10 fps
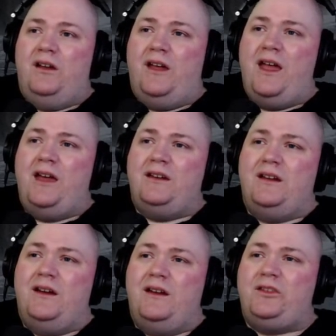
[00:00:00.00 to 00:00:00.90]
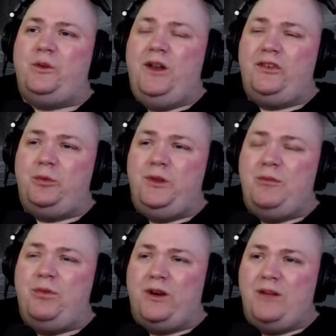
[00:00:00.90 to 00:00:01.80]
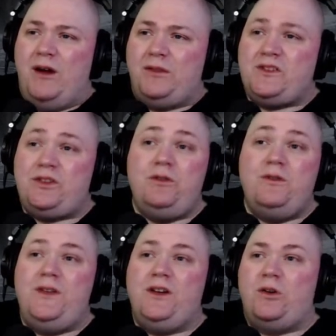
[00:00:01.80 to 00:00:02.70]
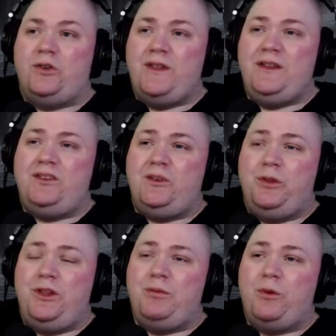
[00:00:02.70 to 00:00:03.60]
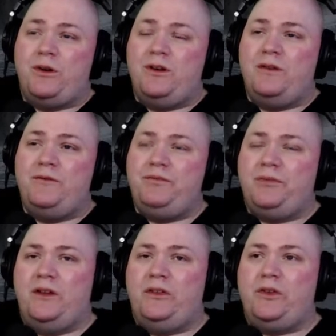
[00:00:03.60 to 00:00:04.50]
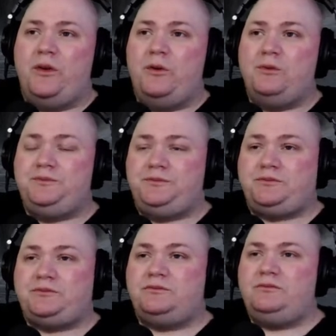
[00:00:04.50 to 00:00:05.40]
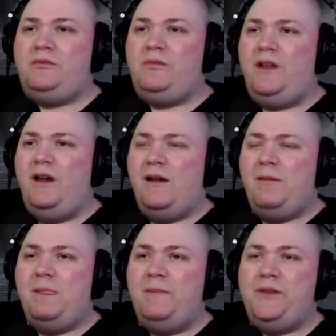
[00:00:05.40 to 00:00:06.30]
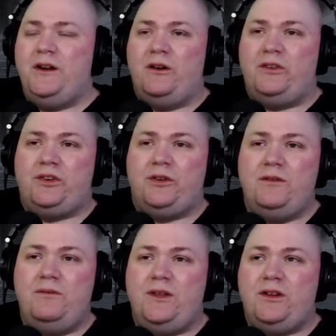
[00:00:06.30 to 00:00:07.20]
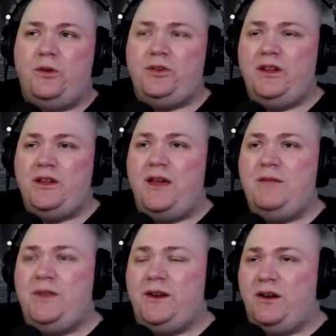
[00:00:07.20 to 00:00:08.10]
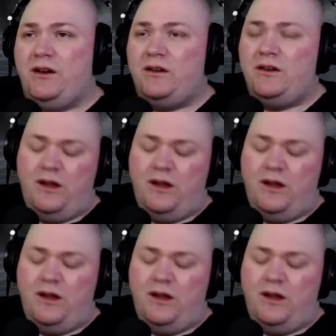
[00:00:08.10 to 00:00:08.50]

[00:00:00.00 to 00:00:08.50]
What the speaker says: And so what else is really important about this? 2 new vehicles. I think this is really important. So there are certain vehicles in the game that are